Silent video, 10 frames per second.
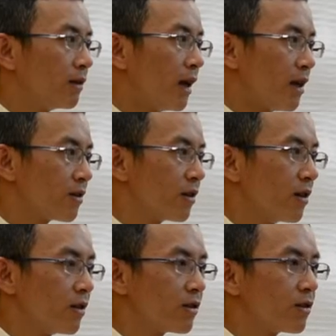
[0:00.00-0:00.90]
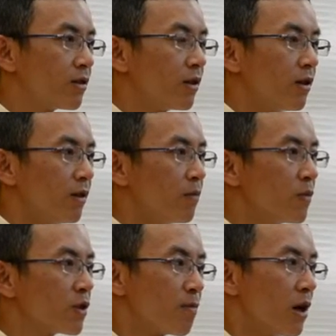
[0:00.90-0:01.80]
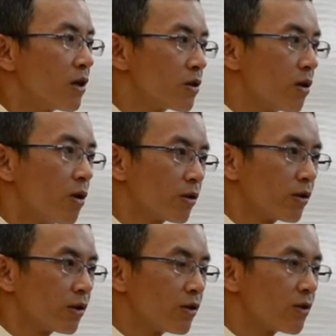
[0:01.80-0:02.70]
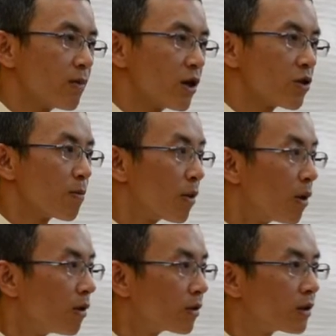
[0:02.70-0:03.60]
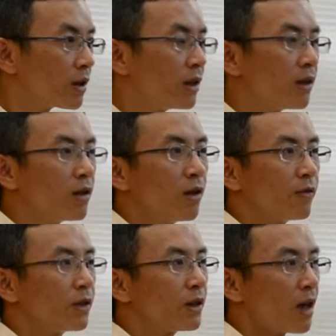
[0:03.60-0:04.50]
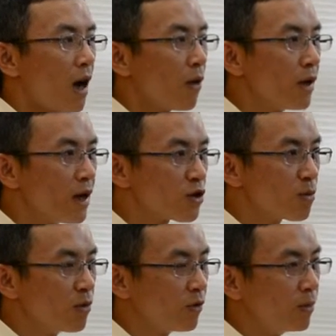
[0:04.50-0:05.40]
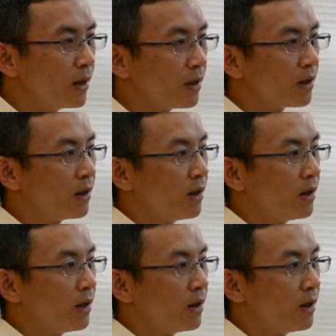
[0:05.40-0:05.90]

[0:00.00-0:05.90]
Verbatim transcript: That is the special, also the special point of Tao nature movement.